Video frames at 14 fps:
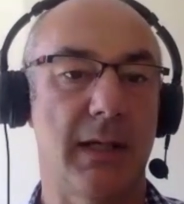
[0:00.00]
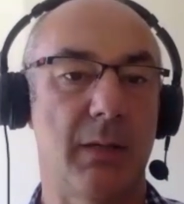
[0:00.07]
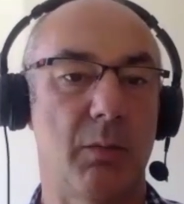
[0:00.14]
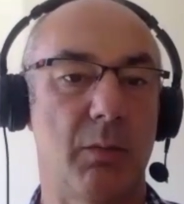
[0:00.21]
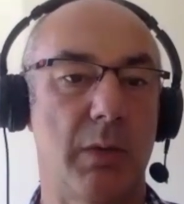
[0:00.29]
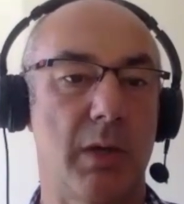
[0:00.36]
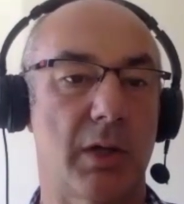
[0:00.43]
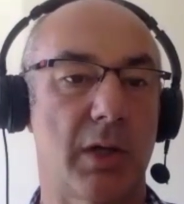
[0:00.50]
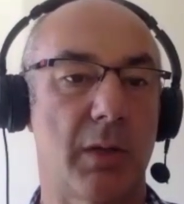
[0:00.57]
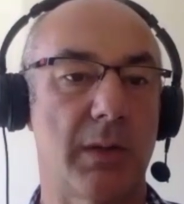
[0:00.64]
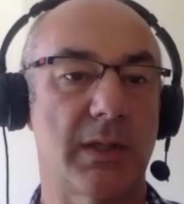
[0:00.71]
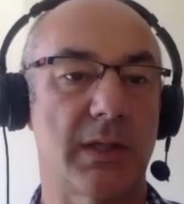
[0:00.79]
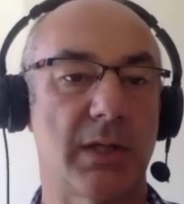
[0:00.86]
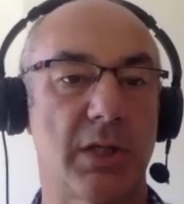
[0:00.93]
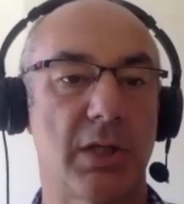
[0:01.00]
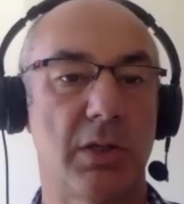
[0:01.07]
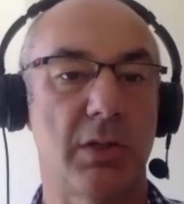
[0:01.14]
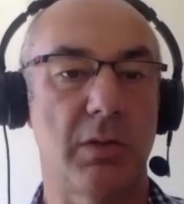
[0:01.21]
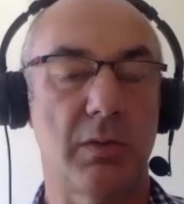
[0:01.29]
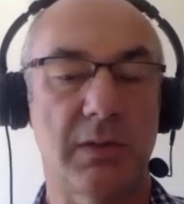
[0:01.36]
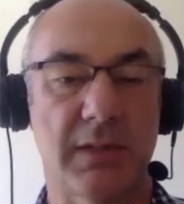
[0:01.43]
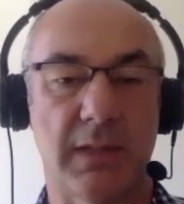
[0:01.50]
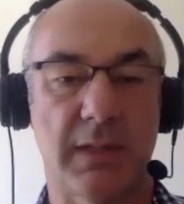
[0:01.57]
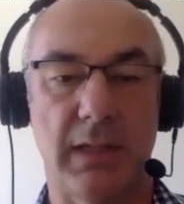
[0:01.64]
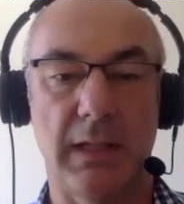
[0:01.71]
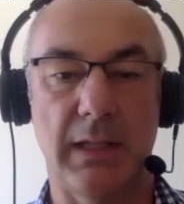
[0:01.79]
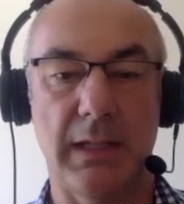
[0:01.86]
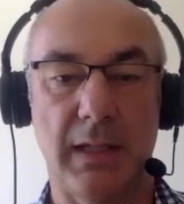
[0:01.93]
We are going to use
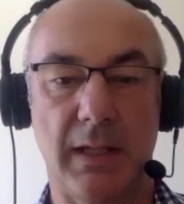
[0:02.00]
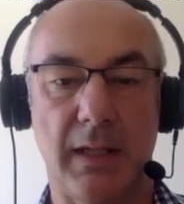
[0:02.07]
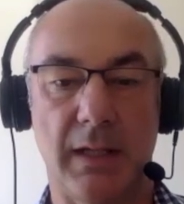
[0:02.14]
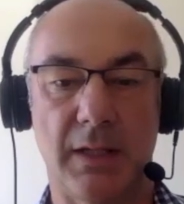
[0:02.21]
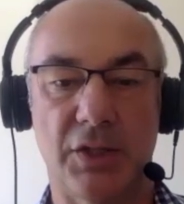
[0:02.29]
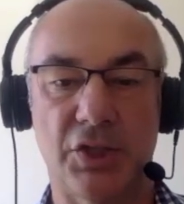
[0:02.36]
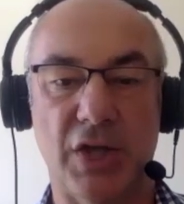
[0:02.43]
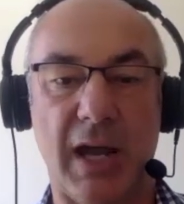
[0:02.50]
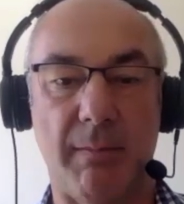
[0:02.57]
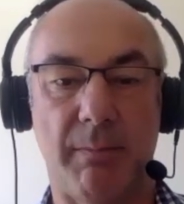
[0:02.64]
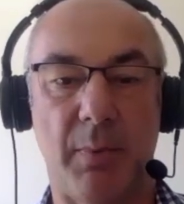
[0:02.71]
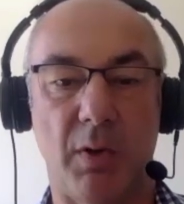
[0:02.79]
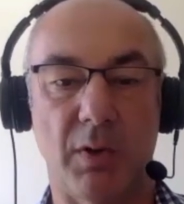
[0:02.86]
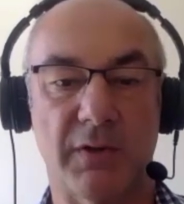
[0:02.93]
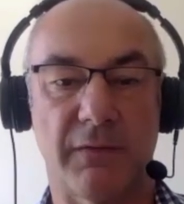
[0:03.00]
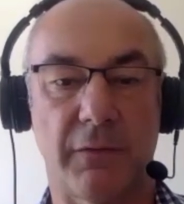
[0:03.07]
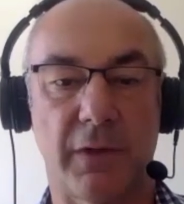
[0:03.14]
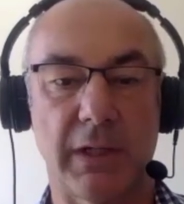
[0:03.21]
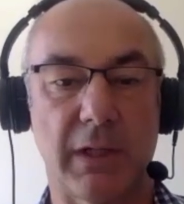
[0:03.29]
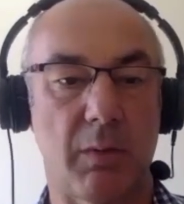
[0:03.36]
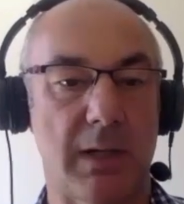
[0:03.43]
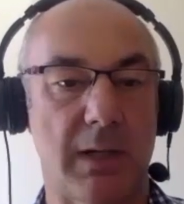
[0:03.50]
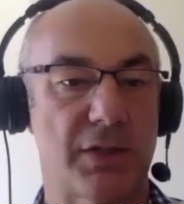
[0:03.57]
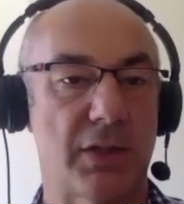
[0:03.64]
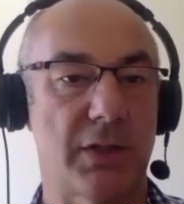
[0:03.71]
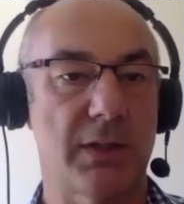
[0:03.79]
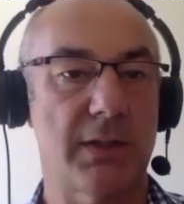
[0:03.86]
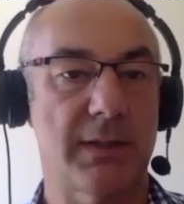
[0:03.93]
the chat box for any
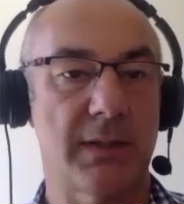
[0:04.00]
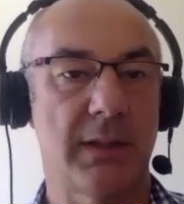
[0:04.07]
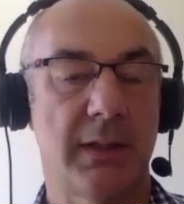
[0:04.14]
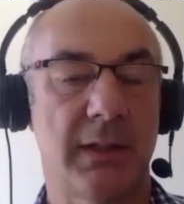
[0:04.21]
questions.